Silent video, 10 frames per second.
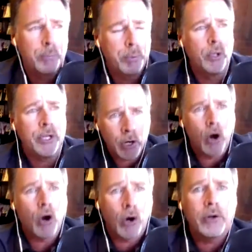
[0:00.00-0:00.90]
pulling
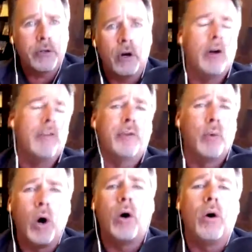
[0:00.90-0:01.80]
art off the
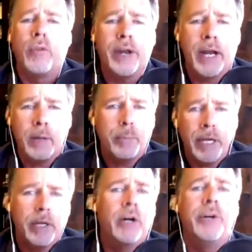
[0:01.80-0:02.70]
wall that I had
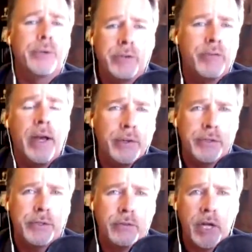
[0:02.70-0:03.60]
paid hundreds of
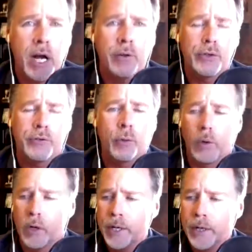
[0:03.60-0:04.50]
thousands of dollars
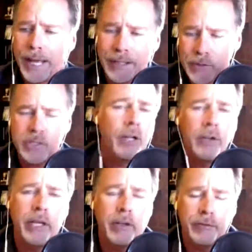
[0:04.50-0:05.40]
for and
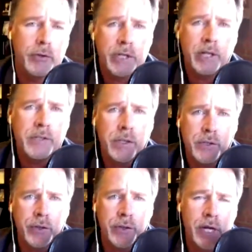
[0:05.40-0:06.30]
selling it for 10
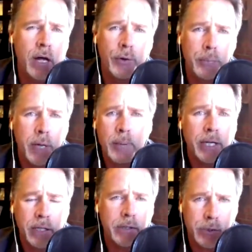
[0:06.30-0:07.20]
cents on the dollar to buy
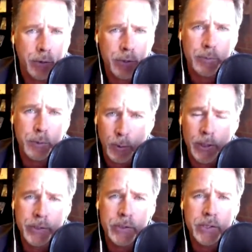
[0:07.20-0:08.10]
my kids Christmas
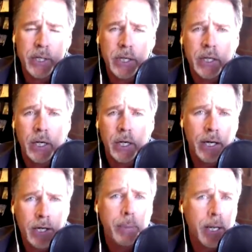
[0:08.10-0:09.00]
presents and